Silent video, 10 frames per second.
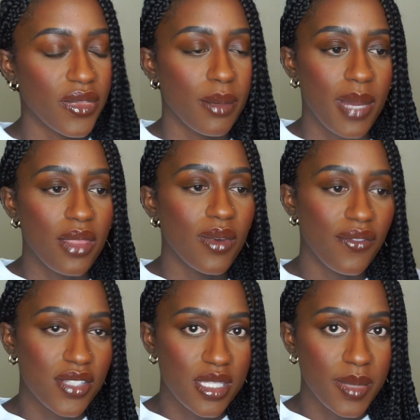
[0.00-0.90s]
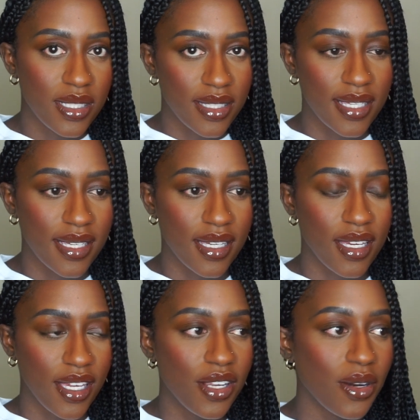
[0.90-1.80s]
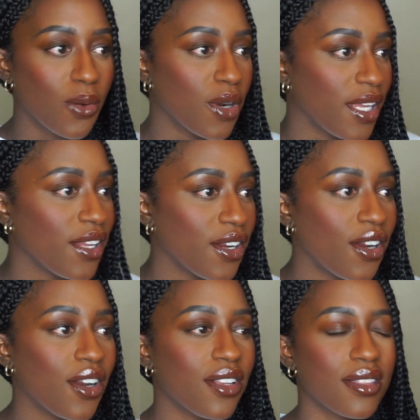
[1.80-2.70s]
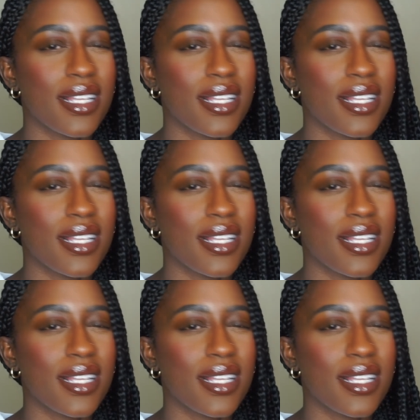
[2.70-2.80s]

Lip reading: by the way, if you see me looking here or here,